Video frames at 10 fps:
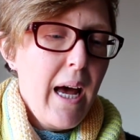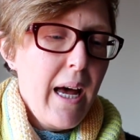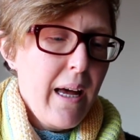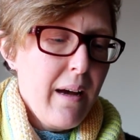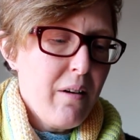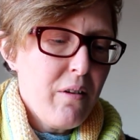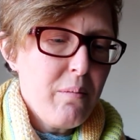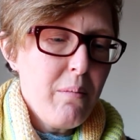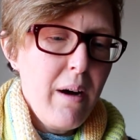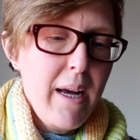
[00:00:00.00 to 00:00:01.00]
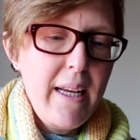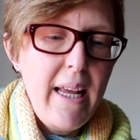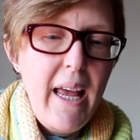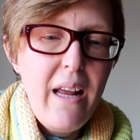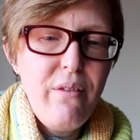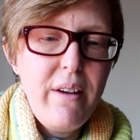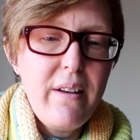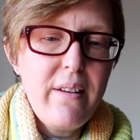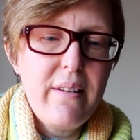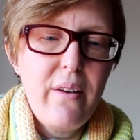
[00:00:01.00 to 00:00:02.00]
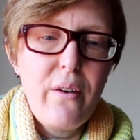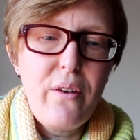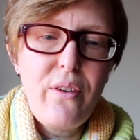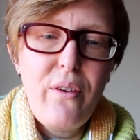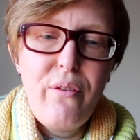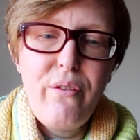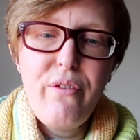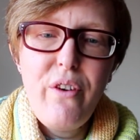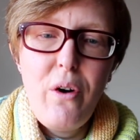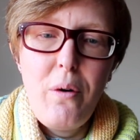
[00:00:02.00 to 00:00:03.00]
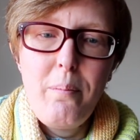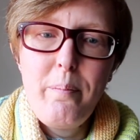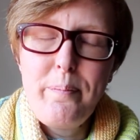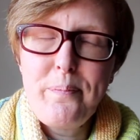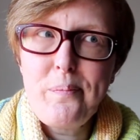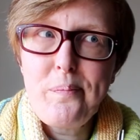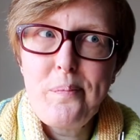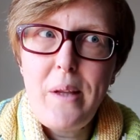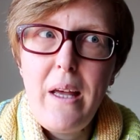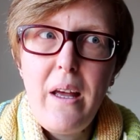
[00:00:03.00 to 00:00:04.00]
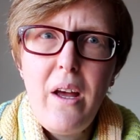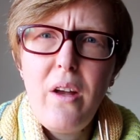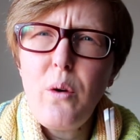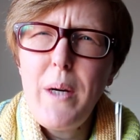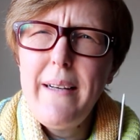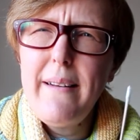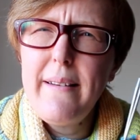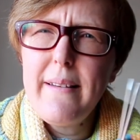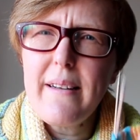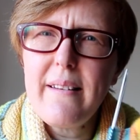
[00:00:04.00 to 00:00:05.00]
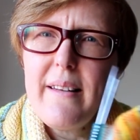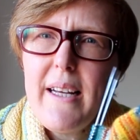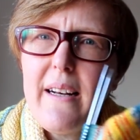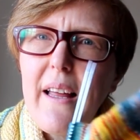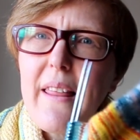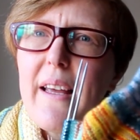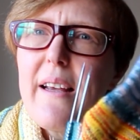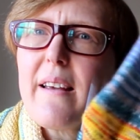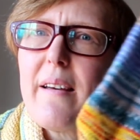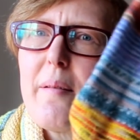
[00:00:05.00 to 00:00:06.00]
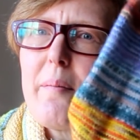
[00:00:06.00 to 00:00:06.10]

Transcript: are my Advent socks from 2016, I think.